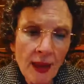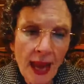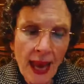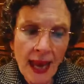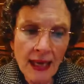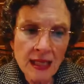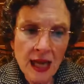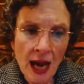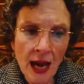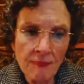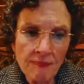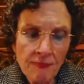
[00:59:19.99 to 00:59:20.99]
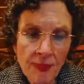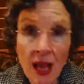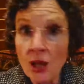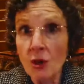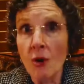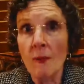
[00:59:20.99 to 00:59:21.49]
And um,
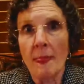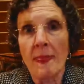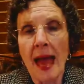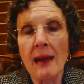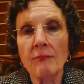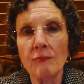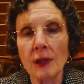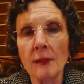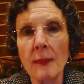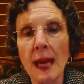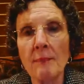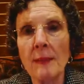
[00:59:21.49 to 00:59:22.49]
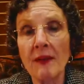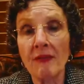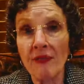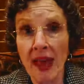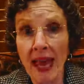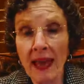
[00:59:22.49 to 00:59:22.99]
so that really made me a
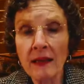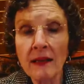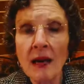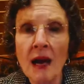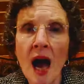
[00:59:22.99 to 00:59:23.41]
fan